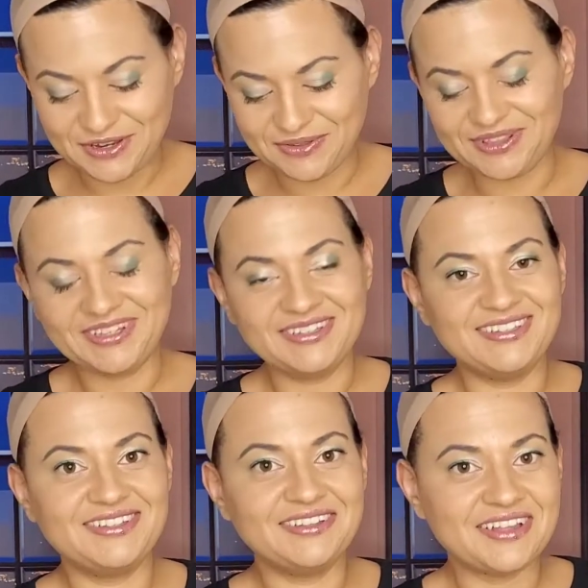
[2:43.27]
The lace is
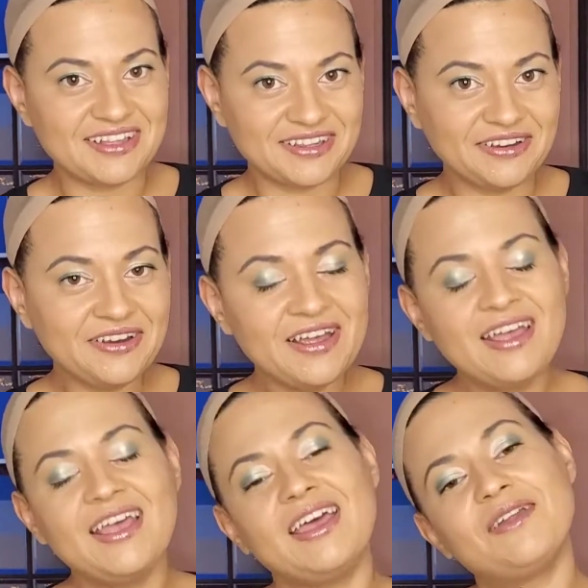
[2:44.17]
still on there,
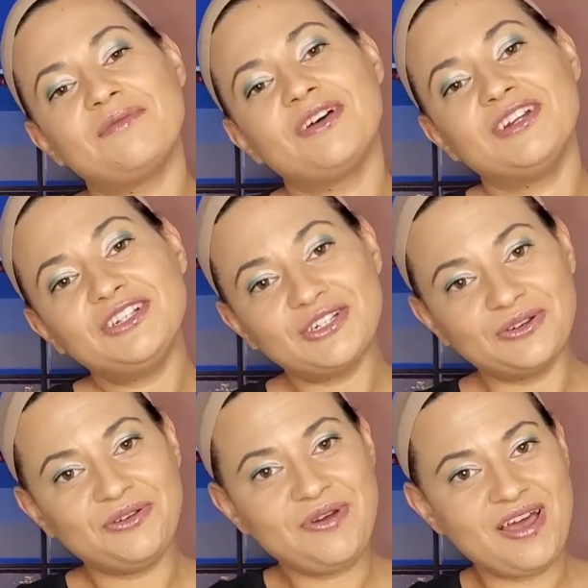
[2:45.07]
and I'm gonna show
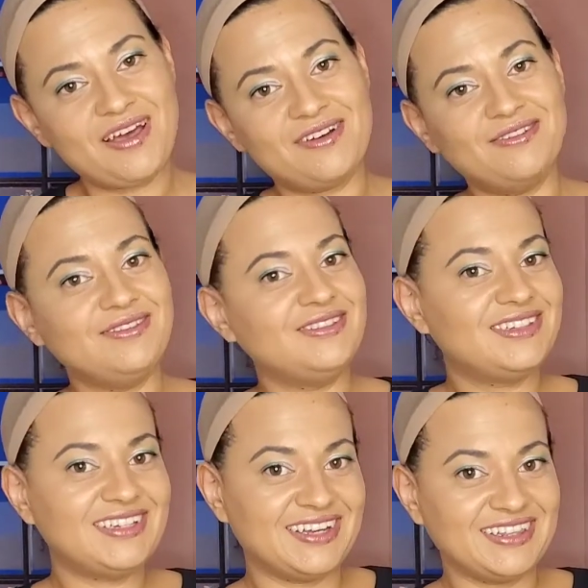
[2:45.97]
you how to
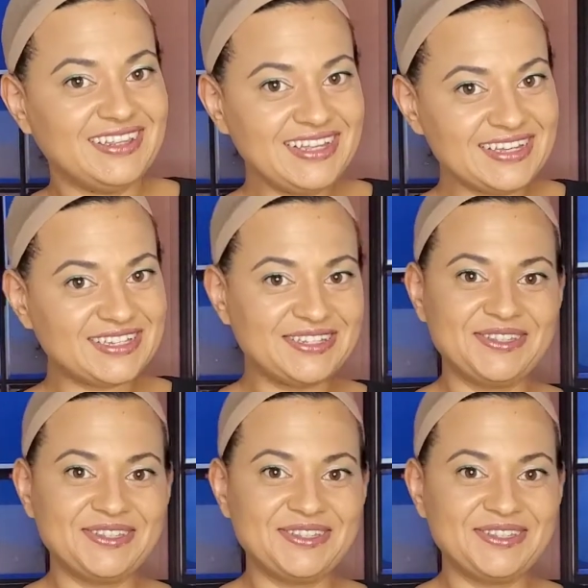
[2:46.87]
cut the lace.